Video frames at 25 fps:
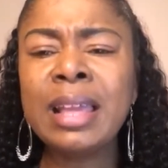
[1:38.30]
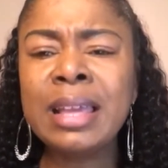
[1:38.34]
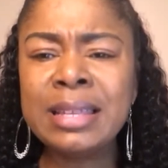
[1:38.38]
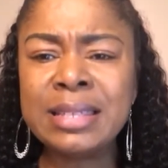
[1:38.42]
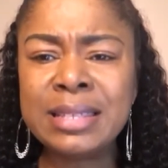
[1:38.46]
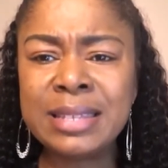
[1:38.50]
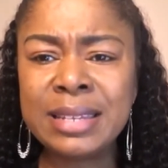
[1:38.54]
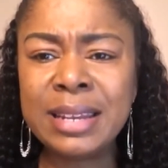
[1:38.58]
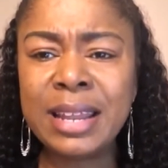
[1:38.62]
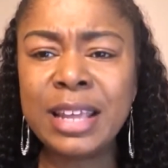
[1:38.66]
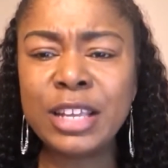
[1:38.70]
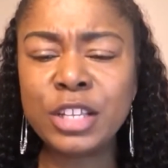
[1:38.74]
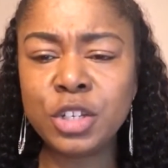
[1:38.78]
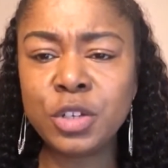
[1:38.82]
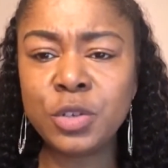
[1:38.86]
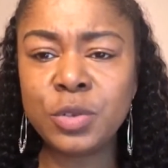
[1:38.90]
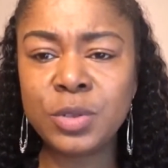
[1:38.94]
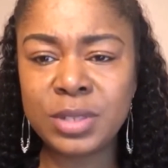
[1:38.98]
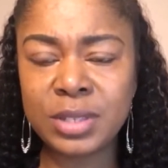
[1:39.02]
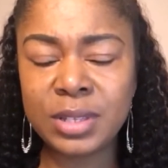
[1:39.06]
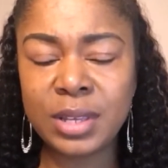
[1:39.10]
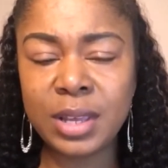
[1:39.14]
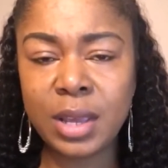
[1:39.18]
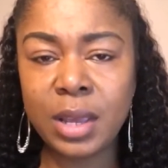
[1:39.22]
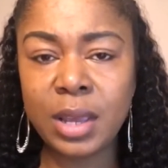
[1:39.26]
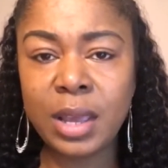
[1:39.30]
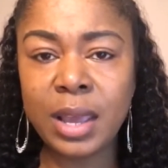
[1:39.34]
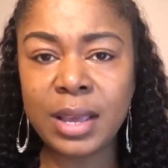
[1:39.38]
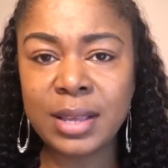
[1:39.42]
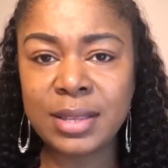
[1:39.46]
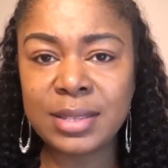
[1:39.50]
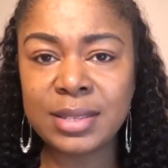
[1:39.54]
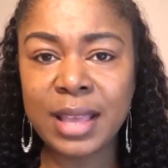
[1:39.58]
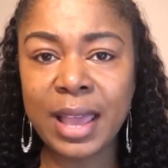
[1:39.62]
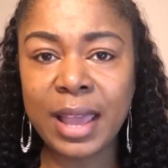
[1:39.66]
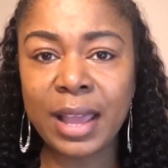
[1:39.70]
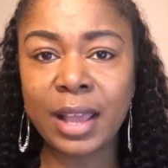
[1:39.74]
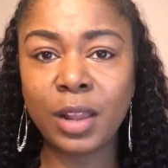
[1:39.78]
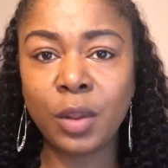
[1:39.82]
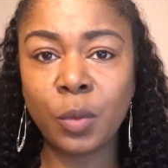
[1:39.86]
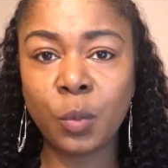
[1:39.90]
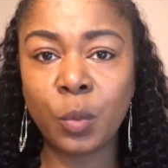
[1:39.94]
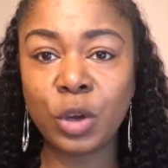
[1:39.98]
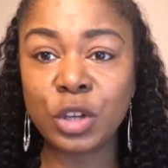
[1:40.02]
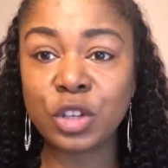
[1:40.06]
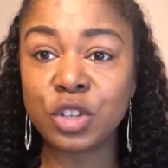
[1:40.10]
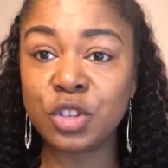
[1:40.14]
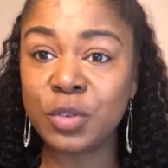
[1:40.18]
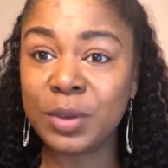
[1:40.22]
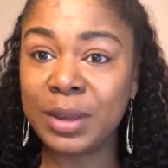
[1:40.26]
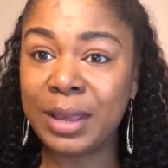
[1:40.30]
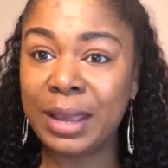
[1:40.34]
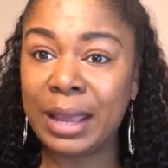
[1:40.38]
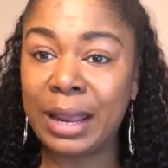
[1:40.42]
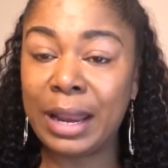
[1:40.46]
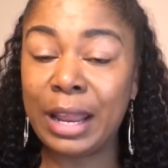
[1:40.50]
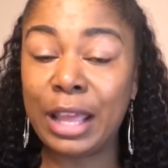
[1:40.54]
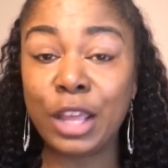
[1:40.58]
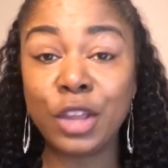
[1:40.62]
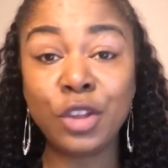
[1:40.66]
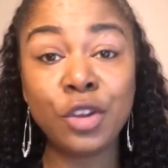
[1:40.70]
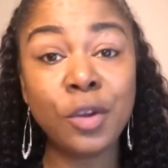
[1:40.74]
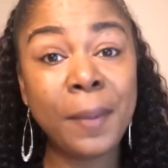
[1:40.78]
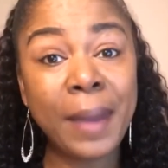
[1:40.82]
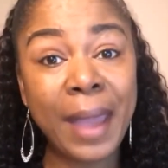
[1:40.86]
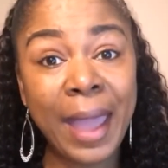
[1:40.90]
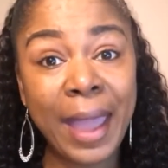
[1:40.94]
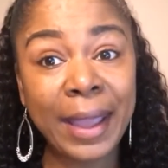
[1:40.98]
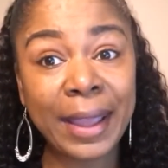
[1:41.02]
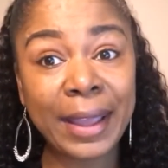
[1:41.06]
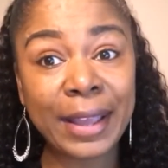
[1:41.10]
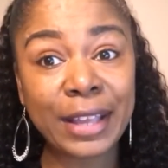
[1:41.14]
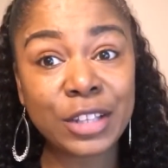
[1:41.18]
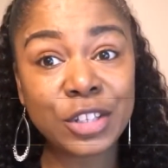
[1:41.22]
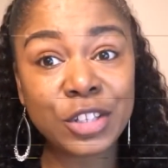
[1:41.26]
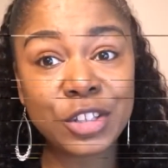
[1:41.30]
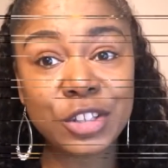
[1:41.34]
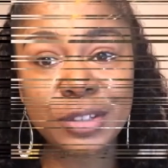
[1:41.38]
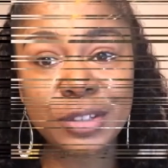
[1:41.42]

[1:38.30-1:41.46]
to let you see exactly what you get in your package.